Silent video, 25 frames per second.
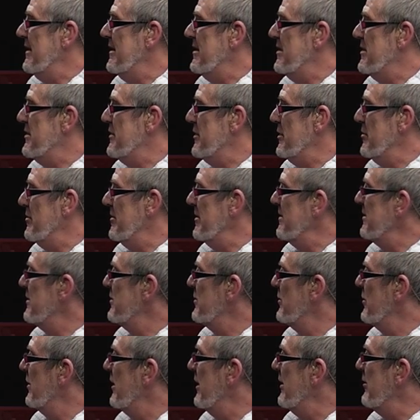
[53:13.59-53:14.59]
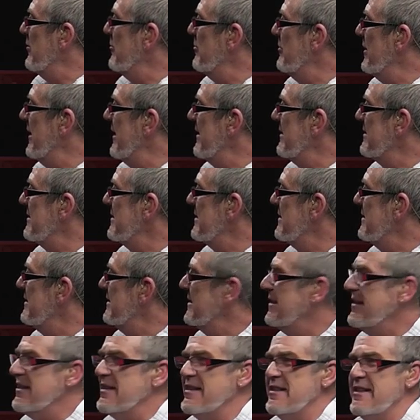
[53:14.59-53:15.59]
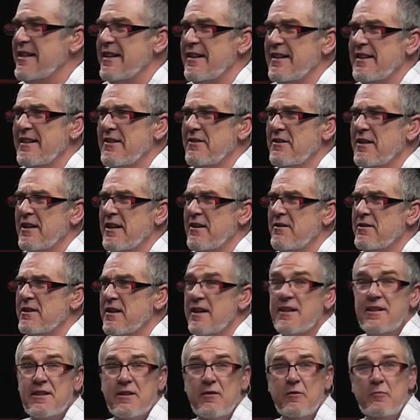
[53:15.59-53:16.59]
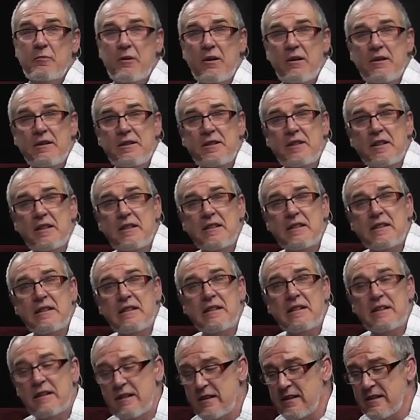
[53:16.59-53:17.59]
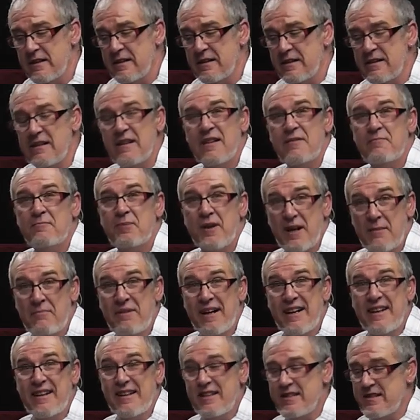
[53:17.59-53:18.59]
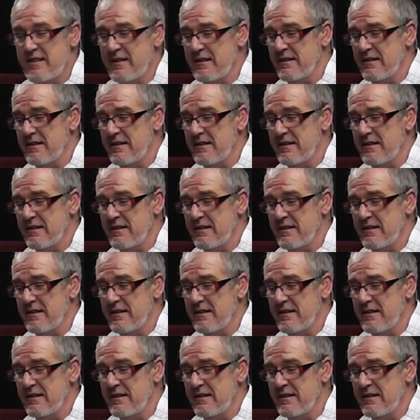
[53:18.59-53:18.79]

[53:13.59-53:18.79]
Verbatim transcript: stupid and totally unbalanced? Did I say that out loud? I do apologise, but I meant it.